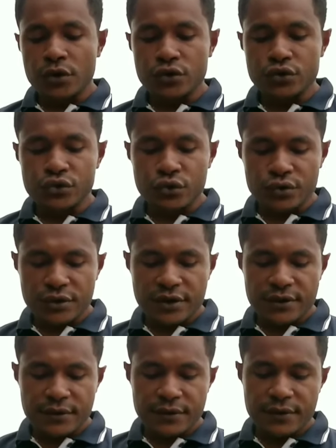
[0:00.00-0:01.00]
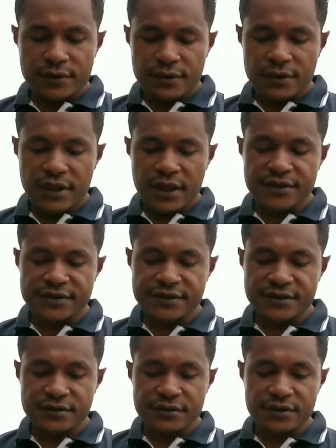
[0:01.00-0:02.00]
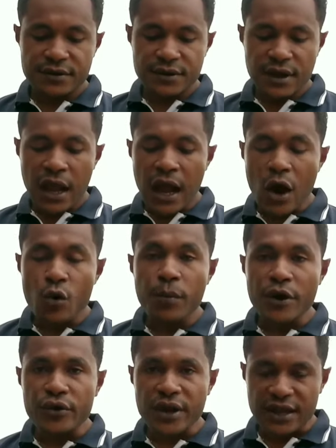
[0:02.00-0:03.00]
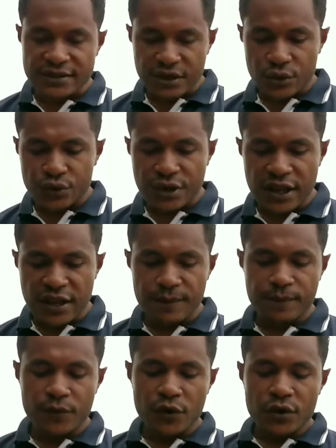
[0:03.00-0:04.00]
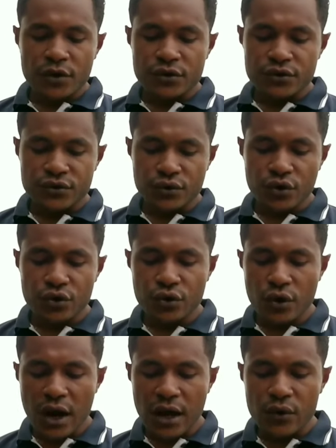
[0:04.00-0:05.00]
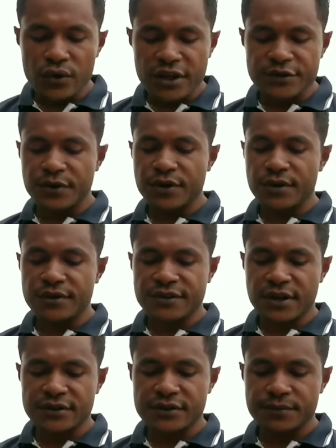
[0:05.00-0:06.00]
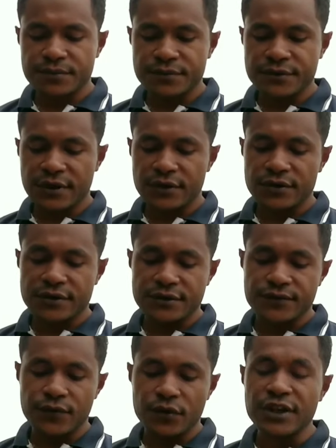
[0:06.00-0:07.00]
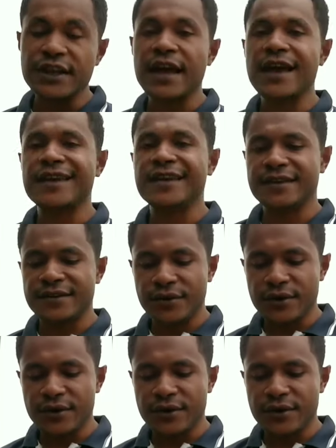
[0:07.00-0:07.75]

So that's how by you cash out lab. So your account has been successfully added.